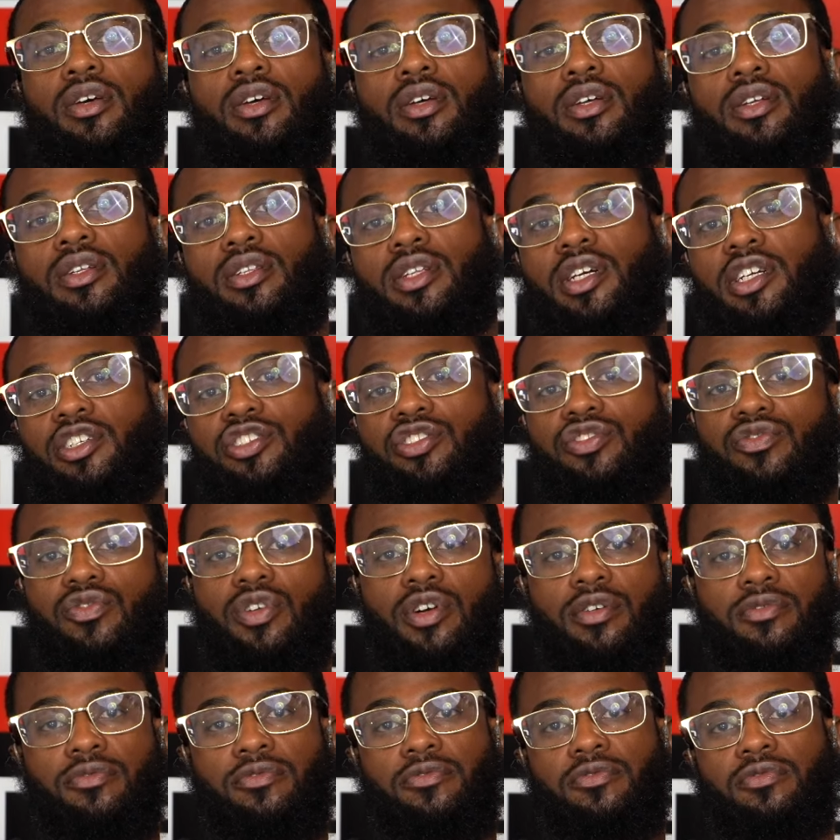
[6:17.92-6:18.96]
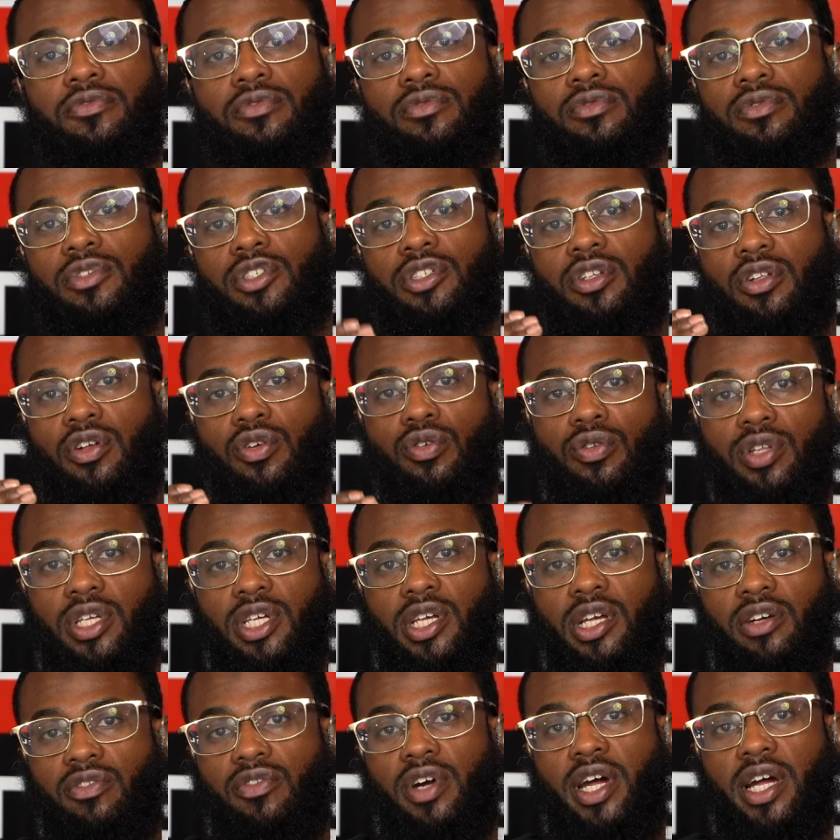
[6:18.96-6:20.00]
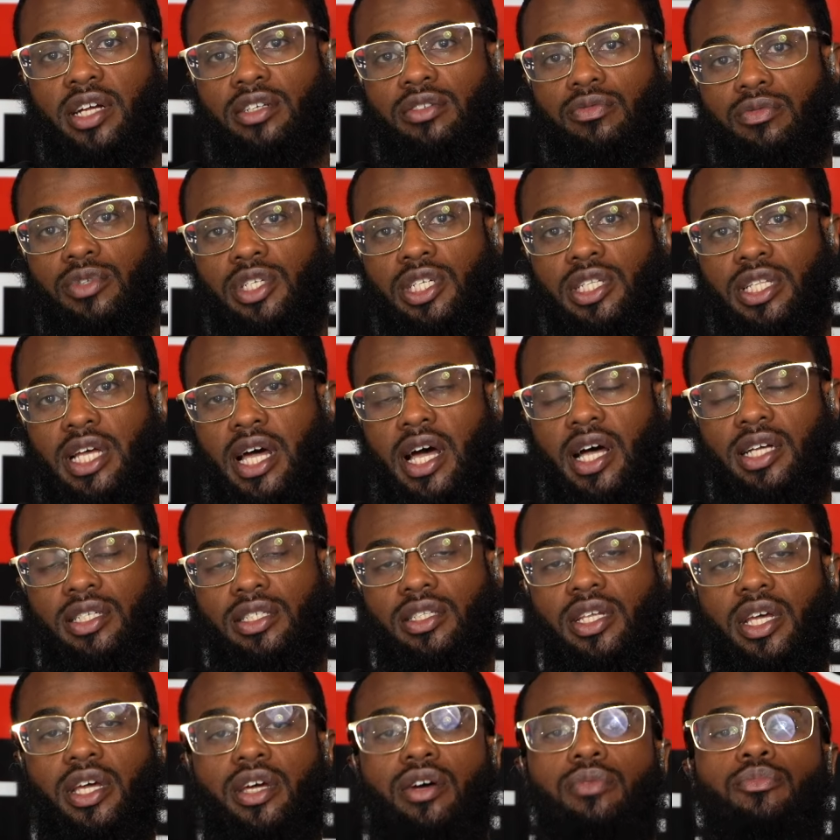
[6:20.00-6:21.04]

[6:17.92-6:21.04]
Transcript: Their strength slowly and gradually dies down.